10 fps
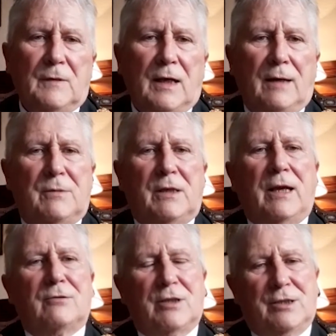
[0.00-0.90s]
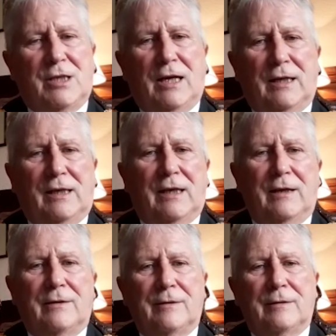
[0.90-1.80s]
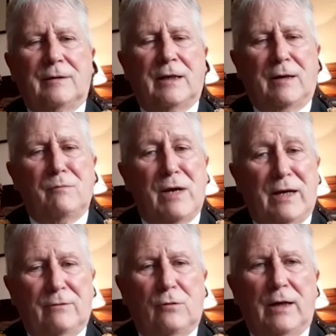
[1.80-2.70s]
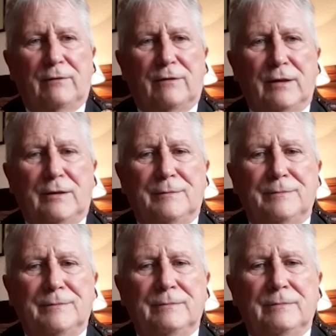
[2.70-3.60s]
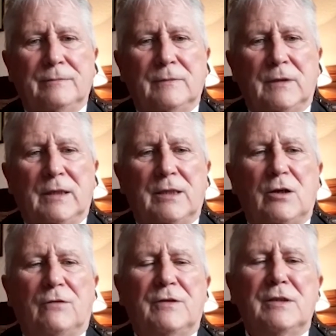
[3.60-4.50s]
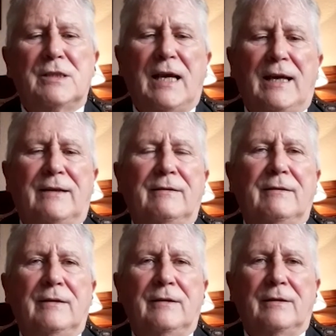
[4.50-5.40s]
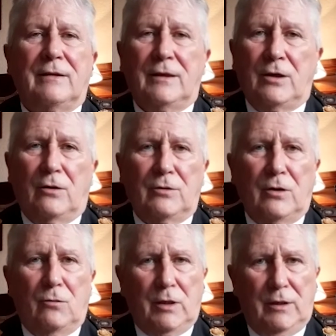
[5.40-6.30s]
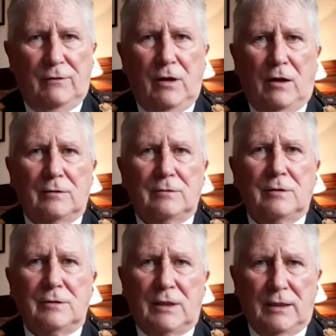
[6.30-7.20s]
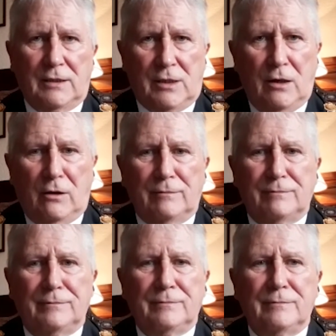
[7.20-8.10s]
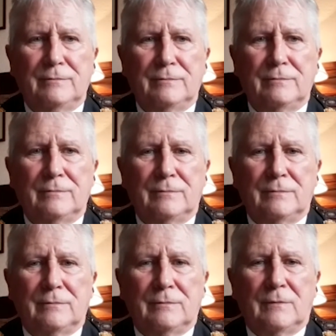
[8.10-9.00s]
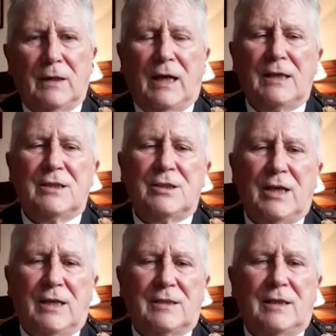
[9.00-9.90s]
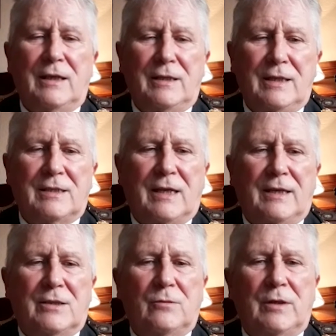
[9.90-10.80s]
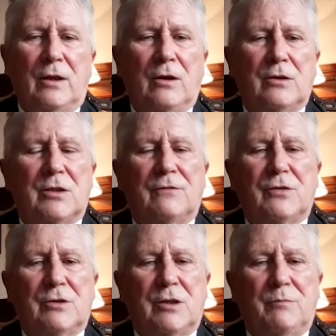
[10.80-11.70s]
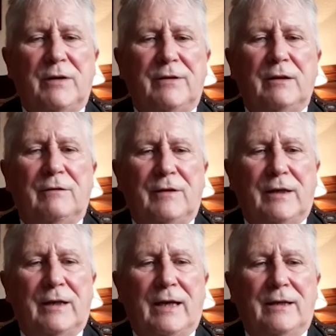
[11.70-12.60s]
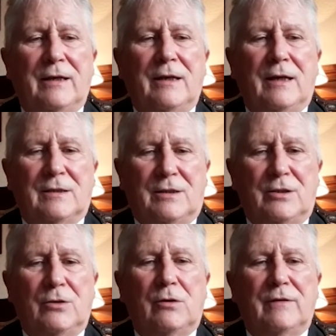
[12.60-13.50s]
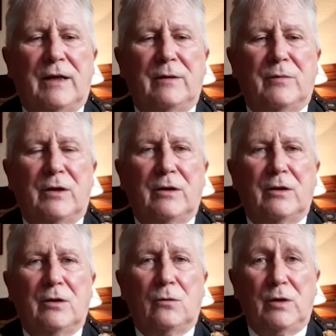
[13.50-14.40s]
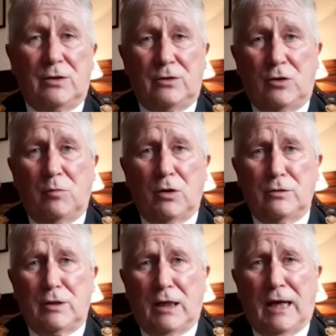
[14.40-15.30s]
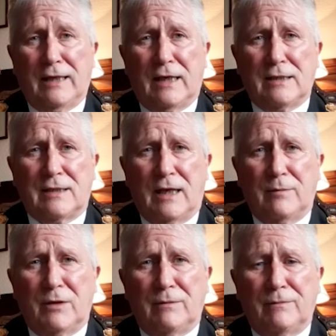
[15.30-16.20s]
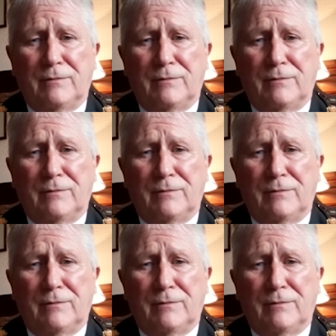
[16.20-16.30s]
I'm Councillor Charlie Keith and I'm Mayor of Wakefield. It is often said that you don't know what you've got until it's gone. And I suggest that in this case, with the loss of such a pivotal figurehead as the Duke of Edinburgh, we should double underline that statement.